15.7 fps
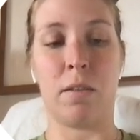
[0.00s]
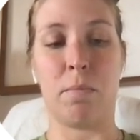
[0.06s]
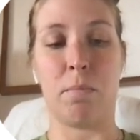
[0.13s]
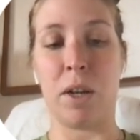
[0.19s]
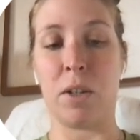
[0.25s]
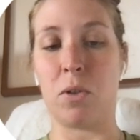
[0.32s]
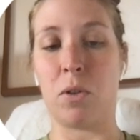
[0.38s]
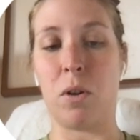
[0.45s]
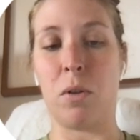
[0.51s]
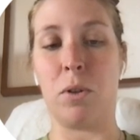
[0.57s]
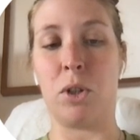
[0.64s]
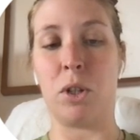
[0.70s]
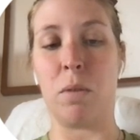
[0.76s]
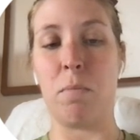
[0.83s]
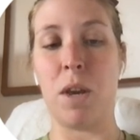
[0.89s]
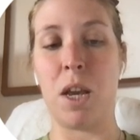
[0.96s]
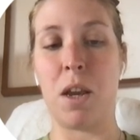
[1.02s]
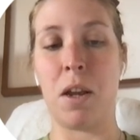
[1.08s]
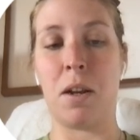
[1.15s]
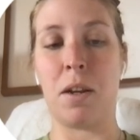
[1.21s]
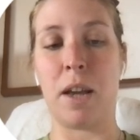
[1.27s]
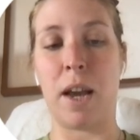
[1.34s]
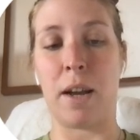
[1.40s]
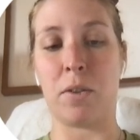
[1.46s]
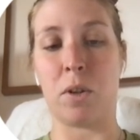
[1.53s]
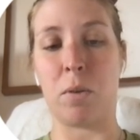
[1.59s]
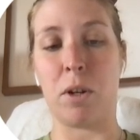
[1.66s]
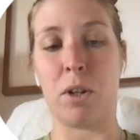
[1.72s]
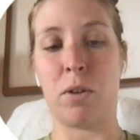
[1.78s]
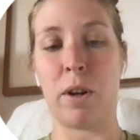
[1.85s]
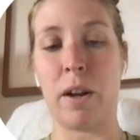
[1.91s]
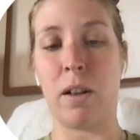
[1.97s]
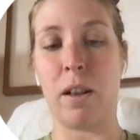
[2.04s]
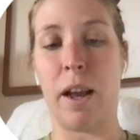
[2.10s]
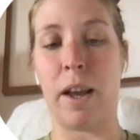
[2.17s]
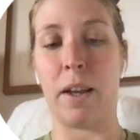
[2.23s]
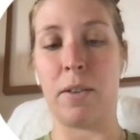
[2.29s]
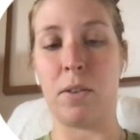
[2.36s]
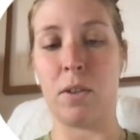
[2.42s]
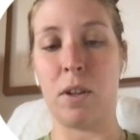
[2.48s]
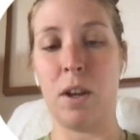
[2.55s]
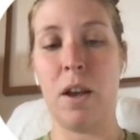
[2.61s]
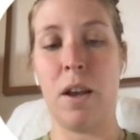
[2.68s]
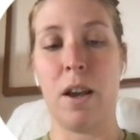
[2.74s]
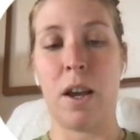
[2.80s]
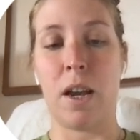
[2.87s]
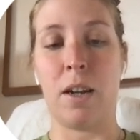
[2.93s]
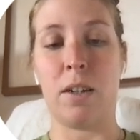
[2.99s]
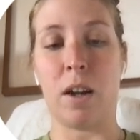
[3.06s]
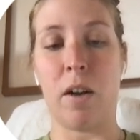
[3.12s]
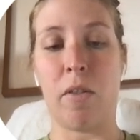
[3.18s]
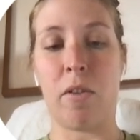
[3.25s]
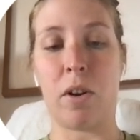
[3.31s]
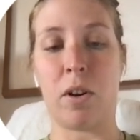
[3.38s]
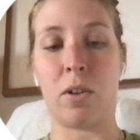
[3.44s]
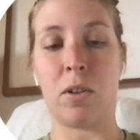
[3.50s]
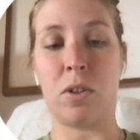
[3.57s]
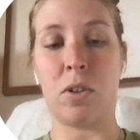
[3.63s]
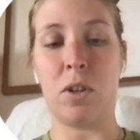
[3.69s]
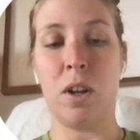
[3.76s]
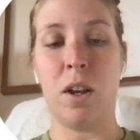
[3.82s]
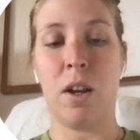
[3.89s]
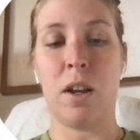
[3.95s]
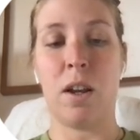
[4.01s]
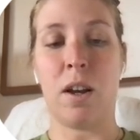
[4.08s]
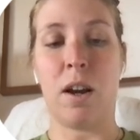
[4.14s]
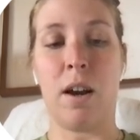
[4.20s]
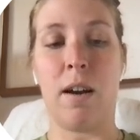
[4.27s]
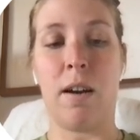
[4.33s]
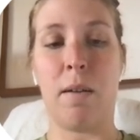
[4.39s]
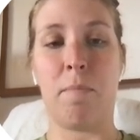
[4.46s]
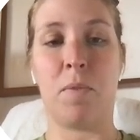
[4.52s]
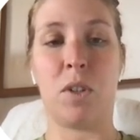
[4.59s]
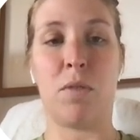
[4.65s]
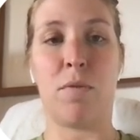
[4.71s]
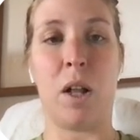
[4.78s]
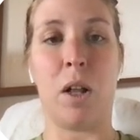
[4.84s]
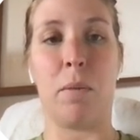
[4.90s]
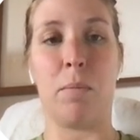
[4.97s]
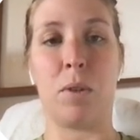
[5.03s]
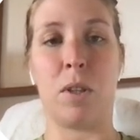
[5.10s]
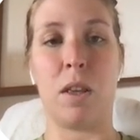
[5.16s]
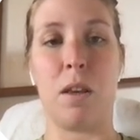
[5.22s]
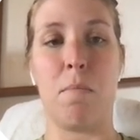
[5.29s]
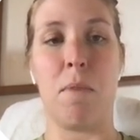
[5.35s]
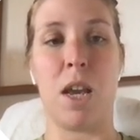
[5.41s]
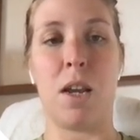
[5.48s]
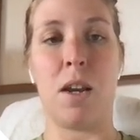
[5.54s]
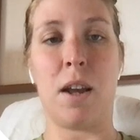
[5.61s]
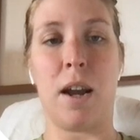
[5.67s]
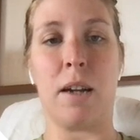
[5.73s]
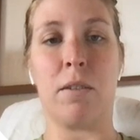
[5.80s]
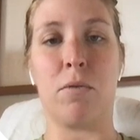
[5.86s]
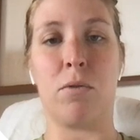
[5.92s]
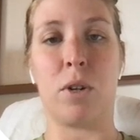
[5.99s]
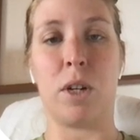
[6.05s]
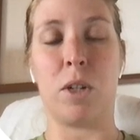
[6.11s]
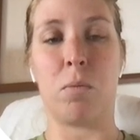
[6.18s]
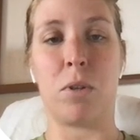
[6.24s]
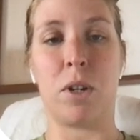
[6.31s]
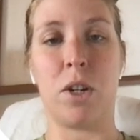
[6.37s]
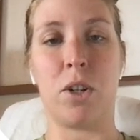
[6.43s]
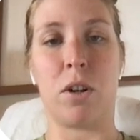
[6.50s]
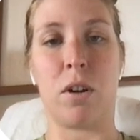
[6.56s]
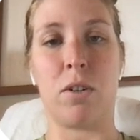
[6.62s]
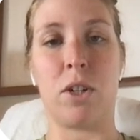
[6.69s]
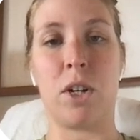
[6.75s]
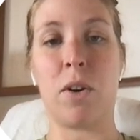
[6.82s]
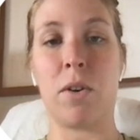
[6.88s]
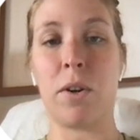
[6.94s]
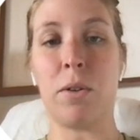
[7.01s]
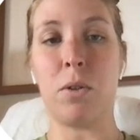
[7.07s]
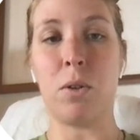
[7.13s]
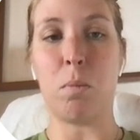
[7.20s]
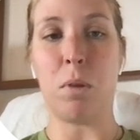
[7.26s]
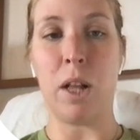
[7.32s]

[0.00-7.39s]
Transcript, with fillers: Bicycle Coalition of Maine, Casco Bay Trail Alliance, and others, developed the Maine Active Transportation Arterials